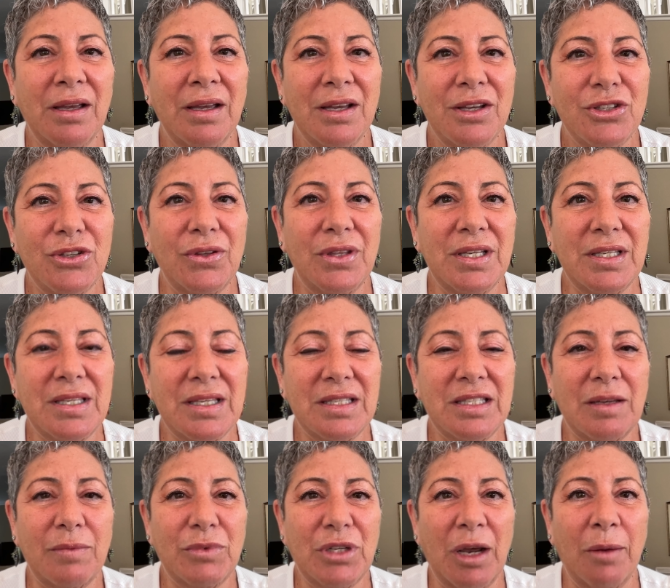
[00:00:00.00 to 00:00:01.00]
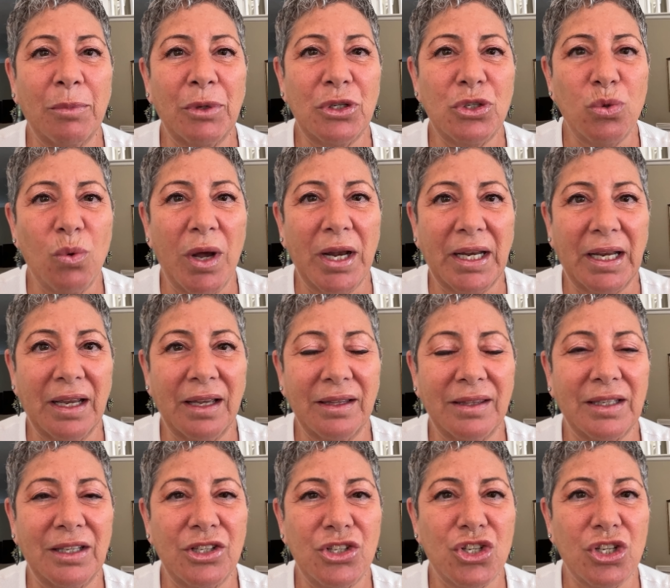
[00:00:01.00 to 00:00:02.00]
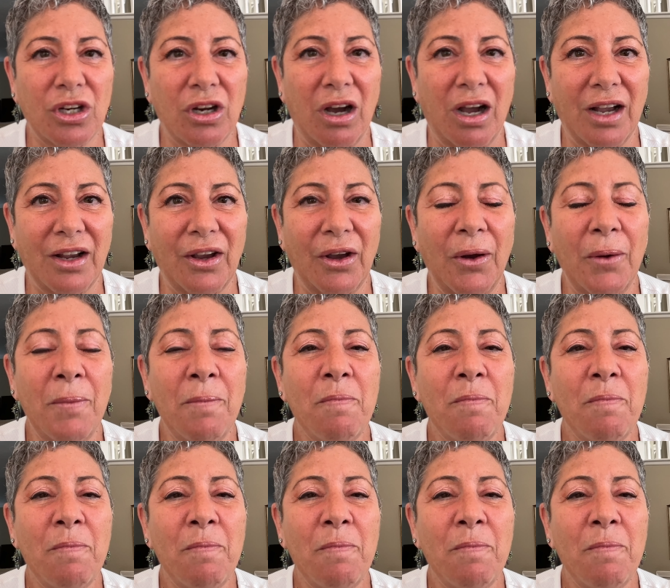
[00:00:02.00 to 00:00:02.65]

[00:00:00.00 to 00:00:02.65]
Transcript: So this is September twentieth in Chicago.